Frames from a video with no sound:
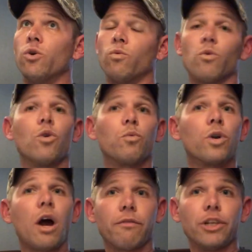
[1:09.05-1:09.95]
we're
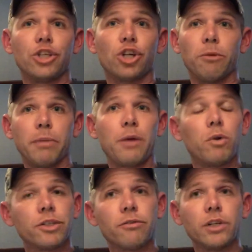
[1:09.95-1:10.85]
not really sure. But he
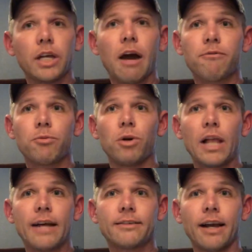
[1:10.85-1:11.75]
wasn't really comfortable
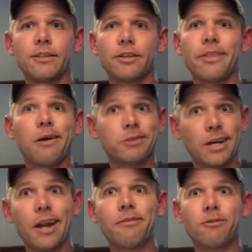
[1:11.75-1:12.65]
last night, so that was
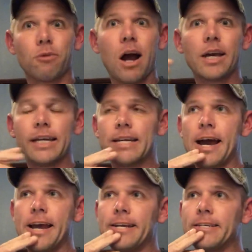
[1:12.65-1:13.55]
kind of a rocky
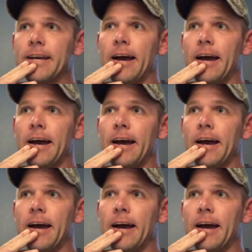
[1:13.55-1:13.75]
night.